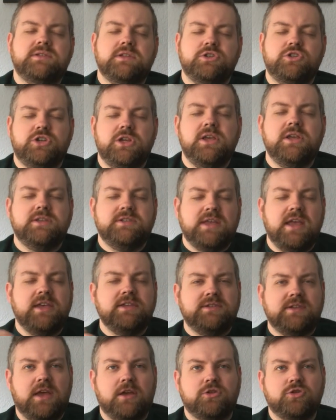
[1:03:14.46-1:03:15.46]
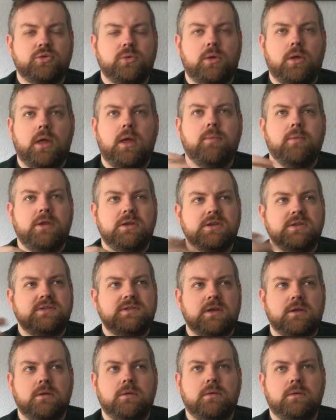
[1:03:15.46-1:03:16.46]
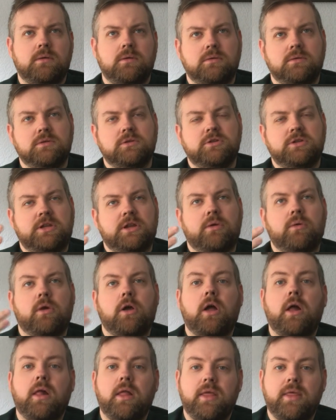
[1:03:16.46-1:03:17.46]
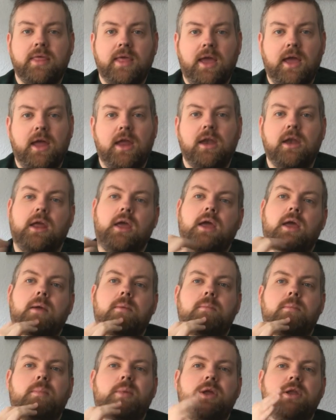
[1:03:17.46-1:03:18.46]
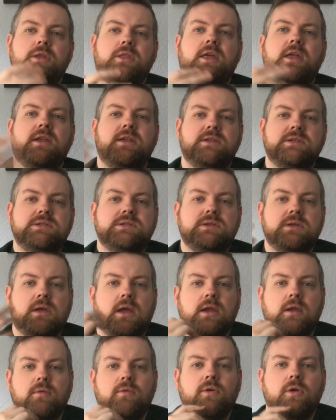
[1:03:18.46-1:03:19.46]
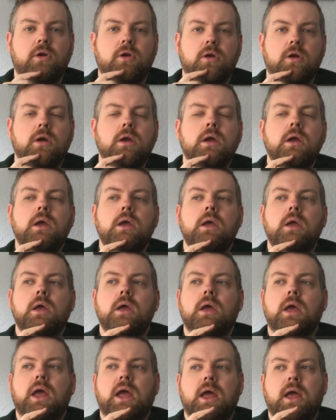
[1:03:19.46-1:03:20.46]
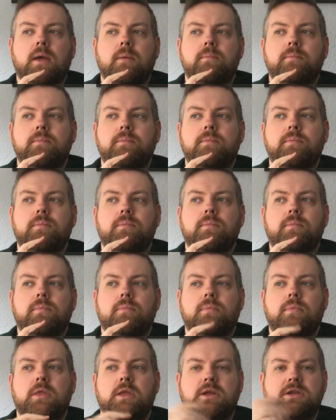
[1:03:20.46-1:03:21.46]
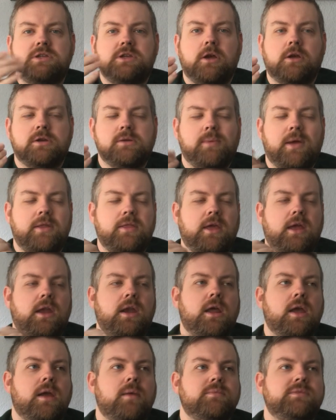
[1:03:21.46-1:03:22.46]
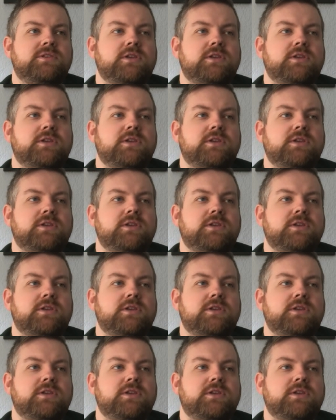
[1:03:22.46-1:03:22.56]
She is asexual. I mean, they don't call it that, but that is kind of her. They talked about that.